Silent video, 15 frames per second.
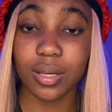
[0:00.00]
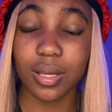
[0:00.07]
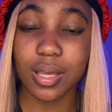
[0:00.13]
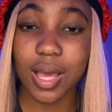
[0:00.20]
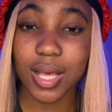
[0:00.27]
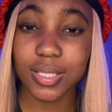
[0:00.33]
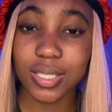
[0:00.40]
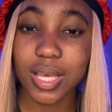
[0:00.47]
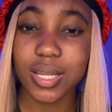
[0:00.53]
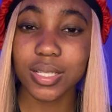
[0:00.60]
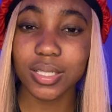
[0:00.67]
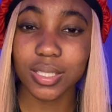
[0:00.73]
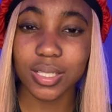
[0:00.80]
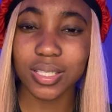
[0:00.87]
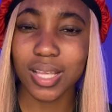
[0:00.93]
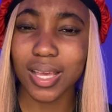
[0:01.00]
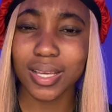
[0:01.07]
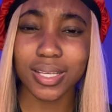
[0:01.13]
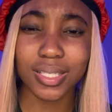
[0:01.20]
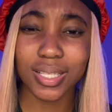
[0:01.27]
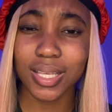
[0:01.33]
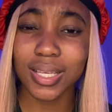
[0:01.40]
I say this to say,
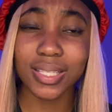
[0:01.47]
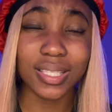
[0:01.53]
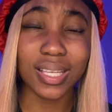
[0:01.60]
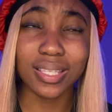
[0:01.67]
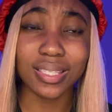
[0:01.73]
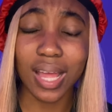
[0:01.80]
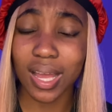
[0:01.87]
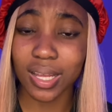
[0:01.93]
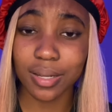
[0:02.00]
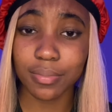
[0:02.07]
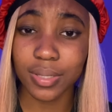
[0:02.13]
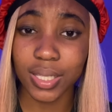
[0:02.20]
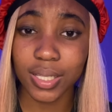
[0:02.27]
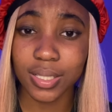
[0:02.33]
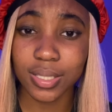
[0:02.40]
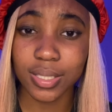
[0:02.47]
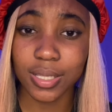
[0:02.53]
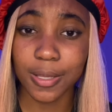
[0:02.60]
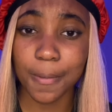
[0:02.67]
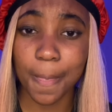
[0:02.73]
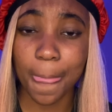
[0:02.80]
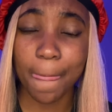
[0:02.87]
because it's not going to be
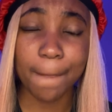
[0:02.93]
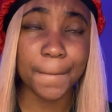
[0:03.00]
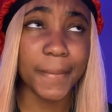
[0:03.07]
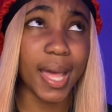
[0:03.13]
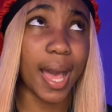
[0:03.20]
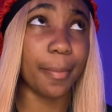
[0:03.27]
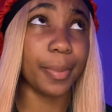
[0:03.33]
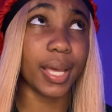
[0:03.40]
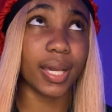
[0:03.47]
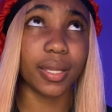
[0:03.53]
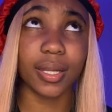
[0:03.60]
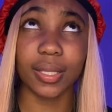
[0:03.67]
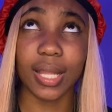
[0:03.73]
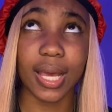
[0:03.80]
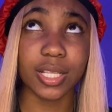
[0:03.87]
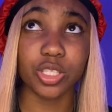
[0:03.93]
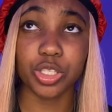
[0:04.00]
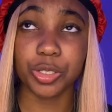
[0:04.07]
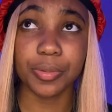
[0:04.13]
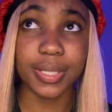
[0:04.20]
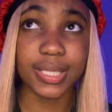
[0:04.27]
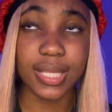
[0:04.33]
easy. I'm not going to lie to
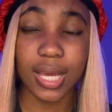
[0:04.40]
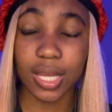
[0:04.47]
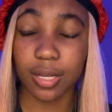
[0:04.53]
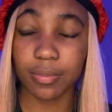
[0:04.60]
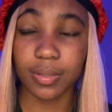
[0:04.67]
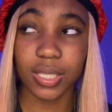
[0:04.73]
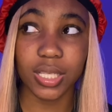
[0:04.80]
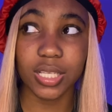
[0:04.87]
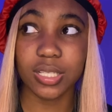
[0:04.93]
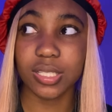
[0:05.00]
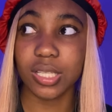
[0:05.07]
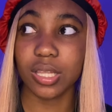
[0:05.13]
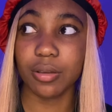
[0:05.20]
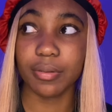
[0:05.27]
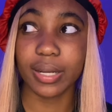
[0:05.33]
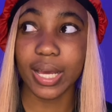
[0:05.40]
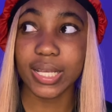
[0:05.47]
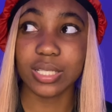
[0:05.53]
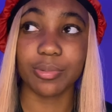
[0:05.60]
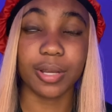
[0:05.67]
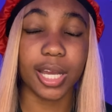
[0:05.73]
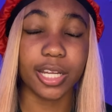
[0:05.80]
you. It's not going to be easy. There were nights
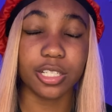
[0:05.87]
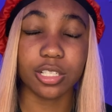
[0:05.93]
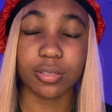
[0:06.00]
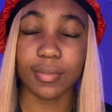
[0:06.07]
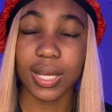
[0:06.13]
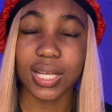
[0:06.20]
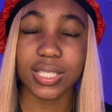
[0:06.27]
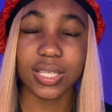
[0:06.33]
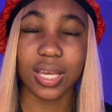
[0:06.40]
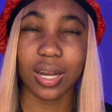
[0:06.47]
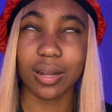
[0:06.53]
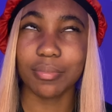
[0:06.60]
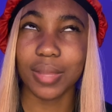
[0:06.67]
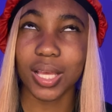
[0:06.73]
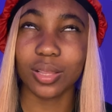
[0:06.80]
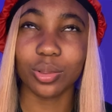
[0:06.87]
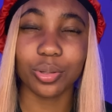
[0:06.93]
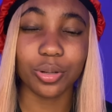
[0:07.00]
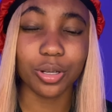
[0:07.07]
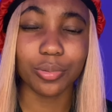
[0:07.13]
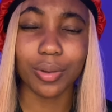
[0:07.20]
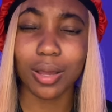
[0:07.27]
where I just cried to God. I'm like,
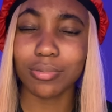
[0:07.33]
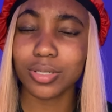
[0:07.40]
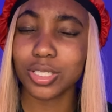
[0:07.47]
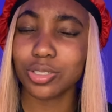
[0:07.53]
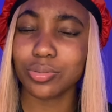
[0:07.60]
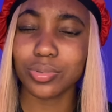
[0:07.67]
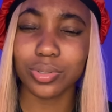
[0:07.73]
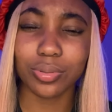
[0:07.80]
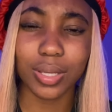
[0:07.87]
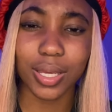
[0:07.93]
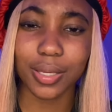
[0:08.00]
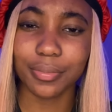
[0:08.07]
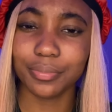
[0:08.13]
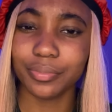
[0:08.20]
Lord, why would you do that?